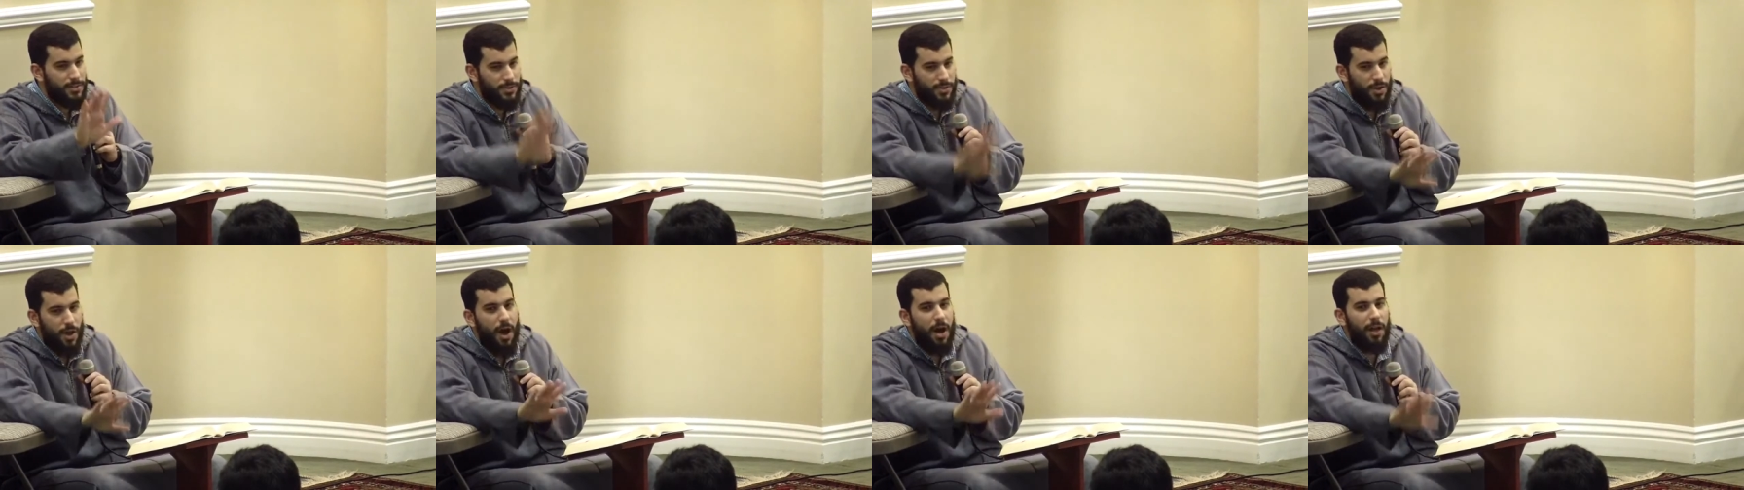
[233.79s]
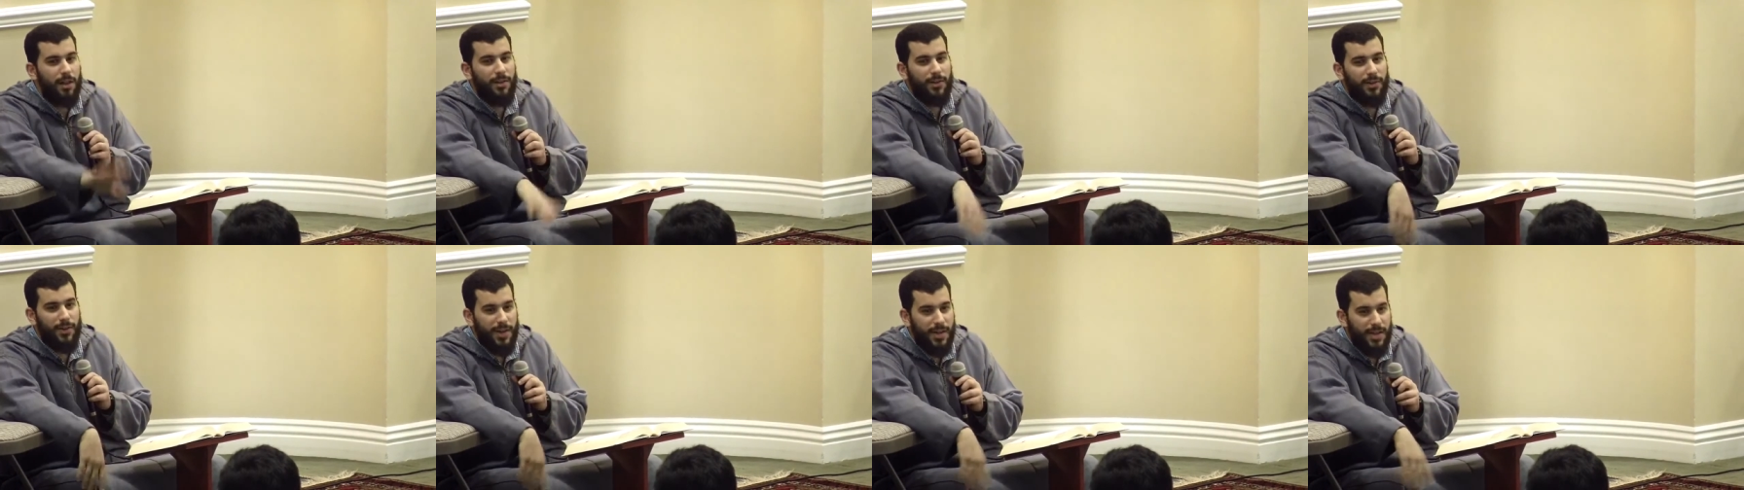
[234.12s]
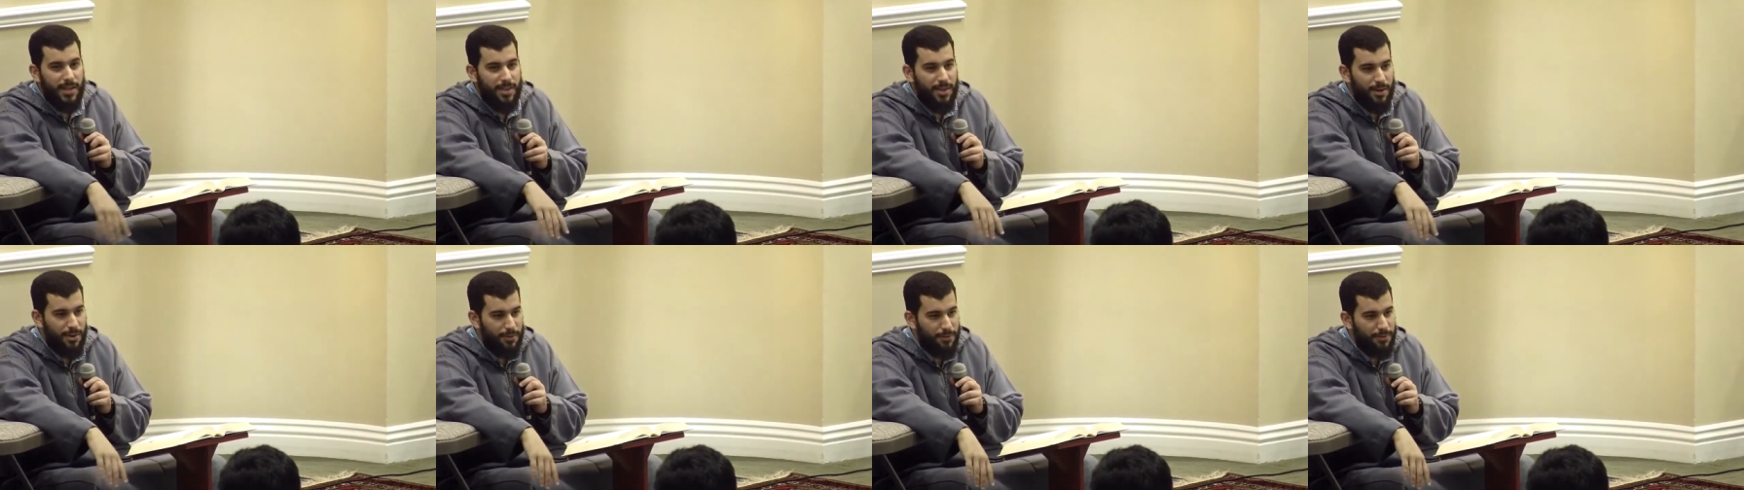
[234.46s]
scholar
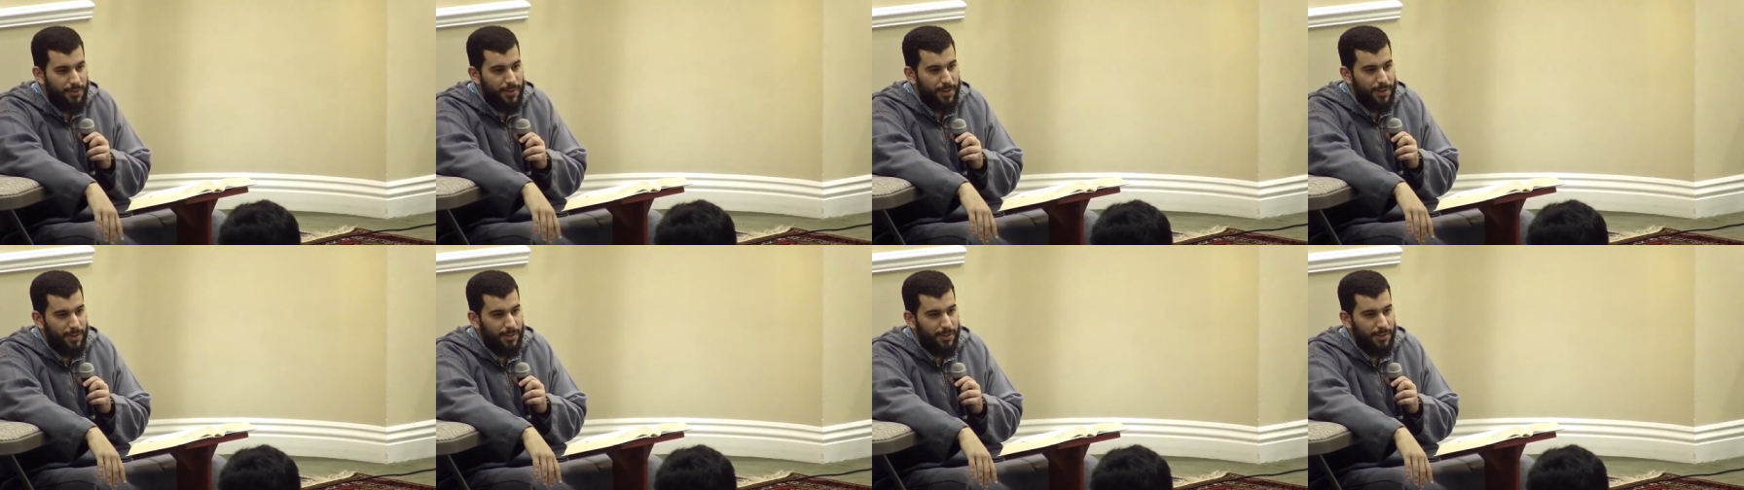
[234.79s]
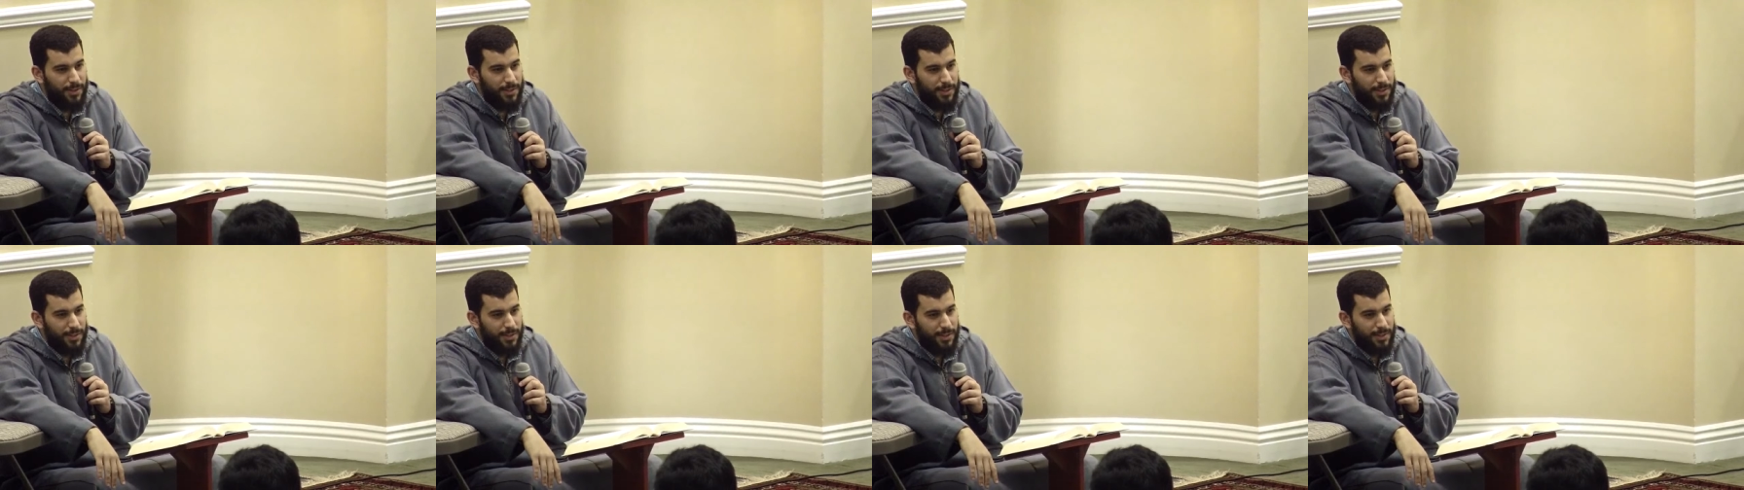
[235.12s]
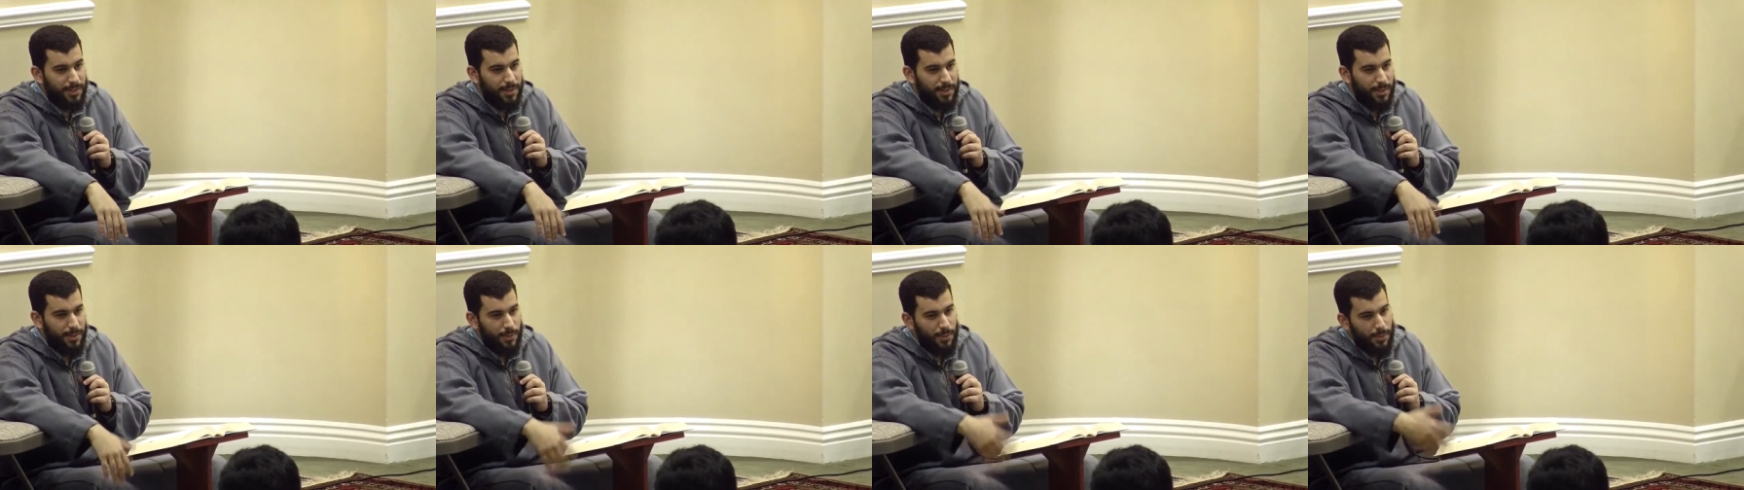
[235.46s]
in their field
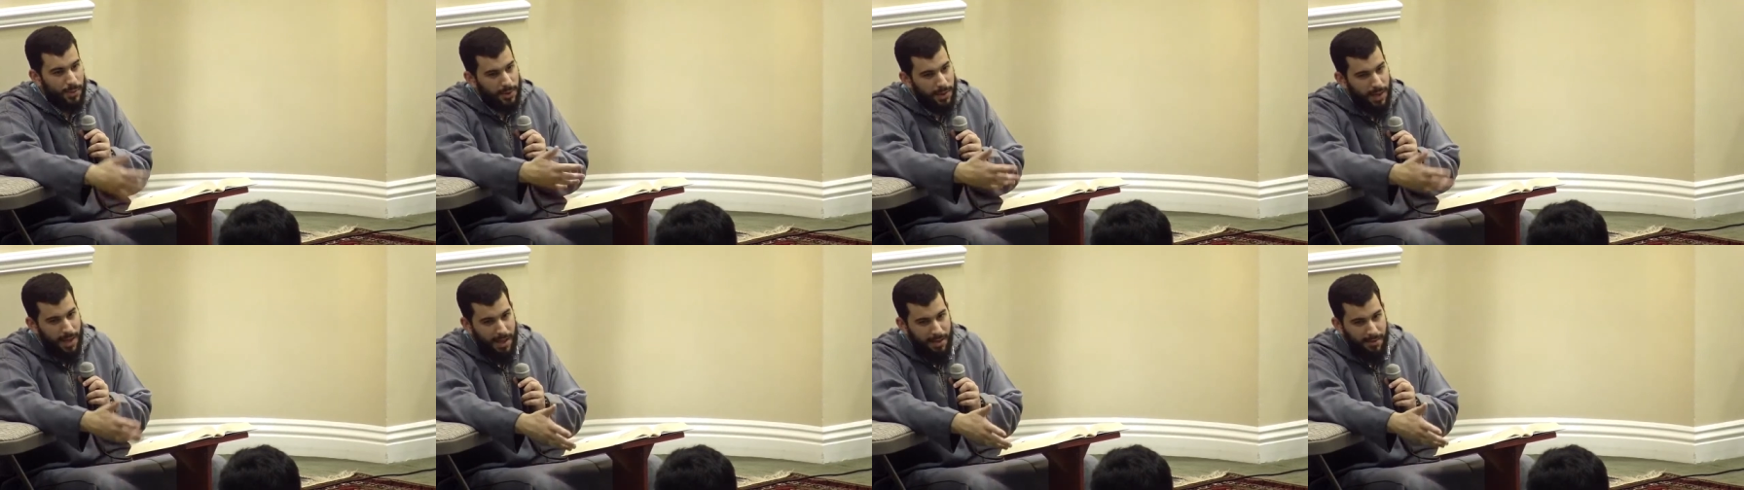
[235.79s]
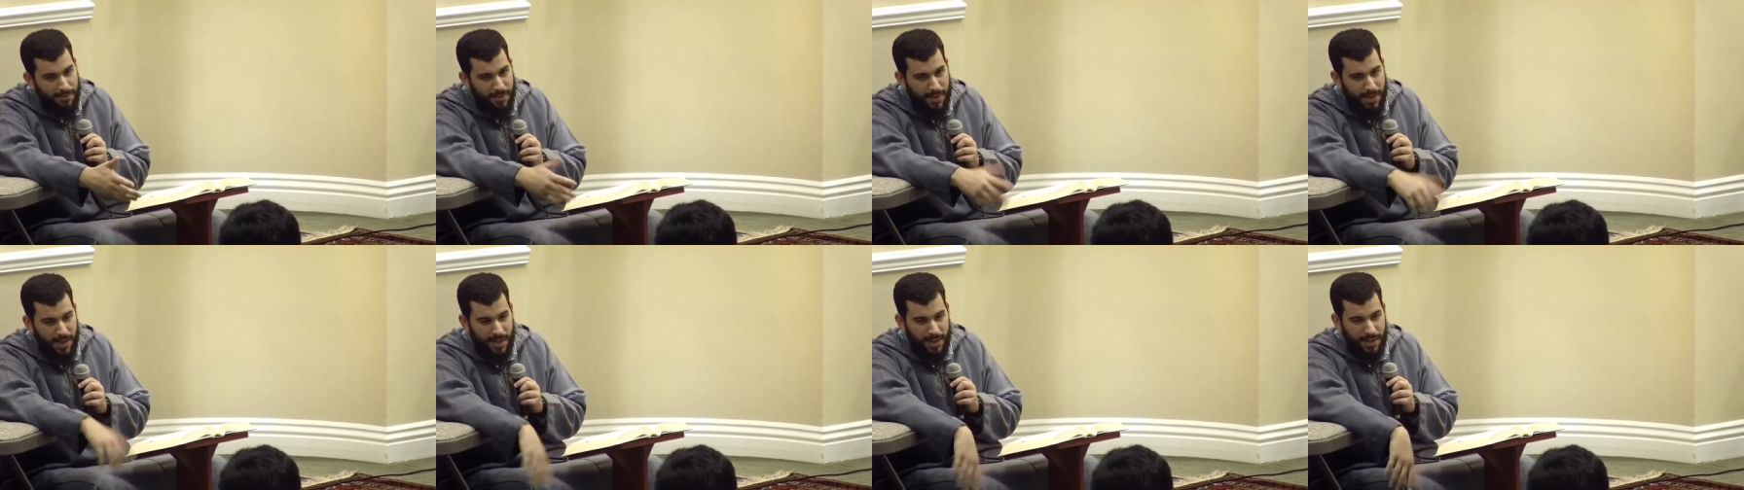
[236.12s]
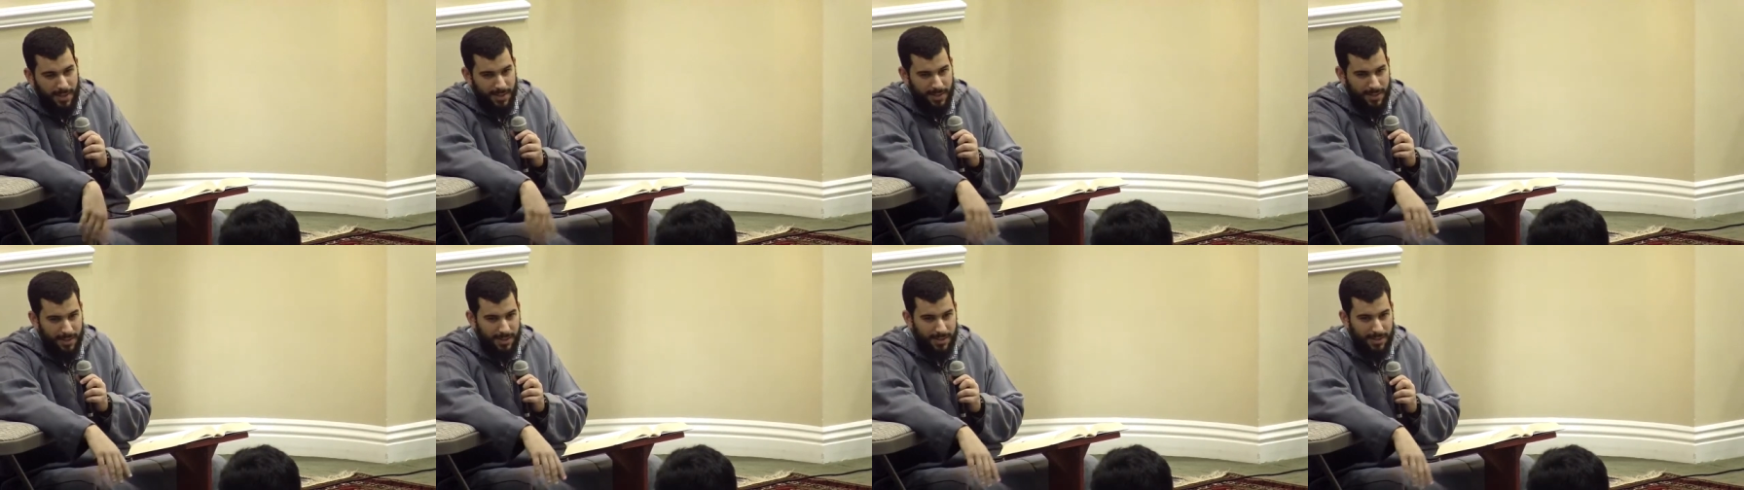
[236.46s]
will have
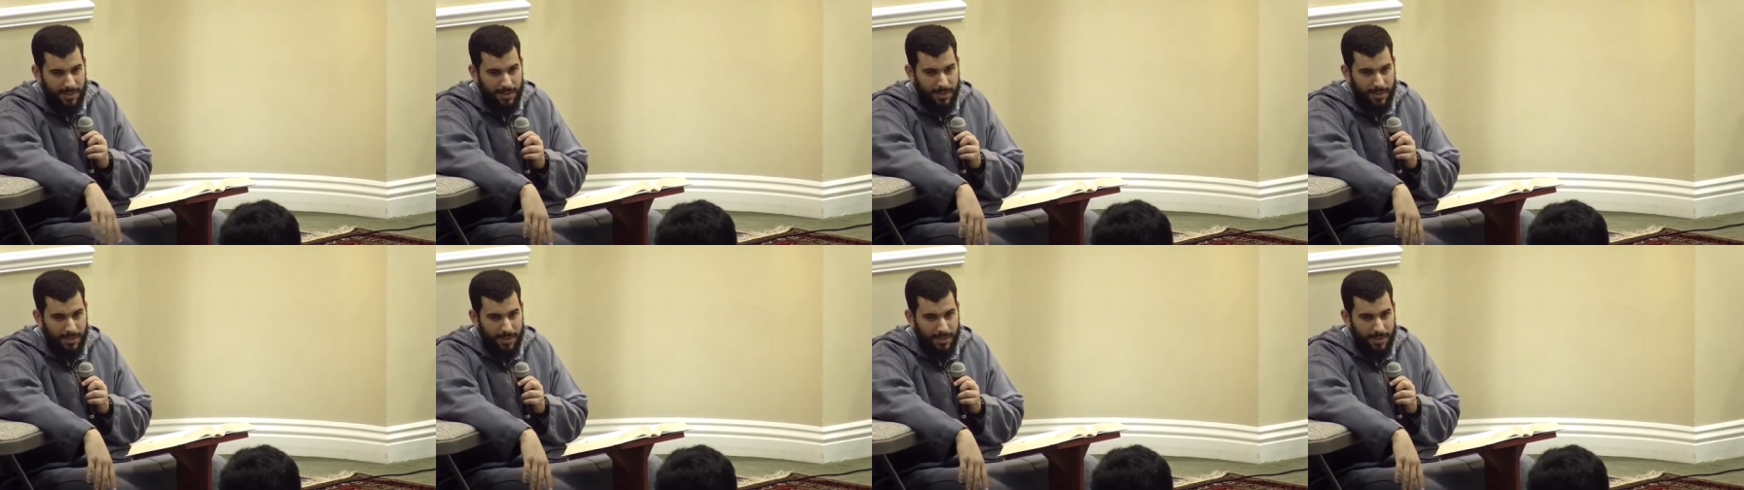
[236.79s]
a